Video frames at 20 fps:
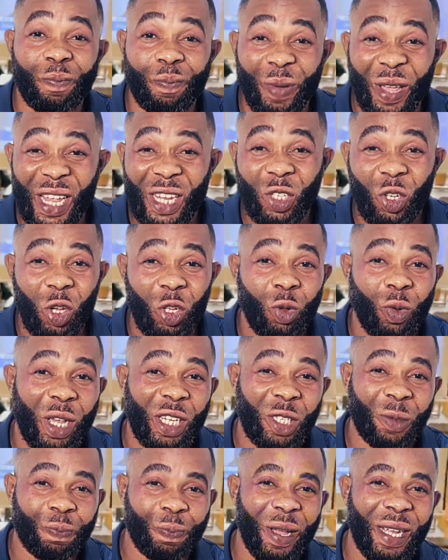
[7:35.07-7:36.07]
based on your
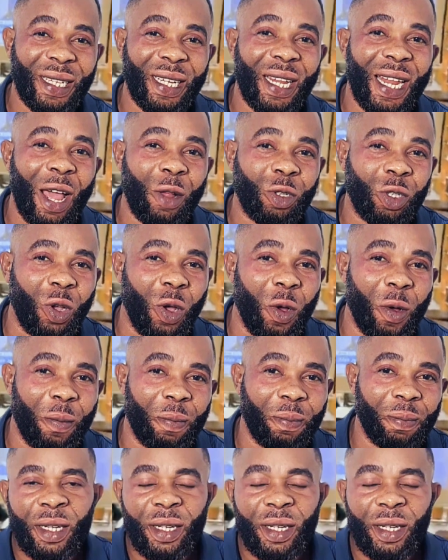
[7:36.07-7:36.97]
expected outcome.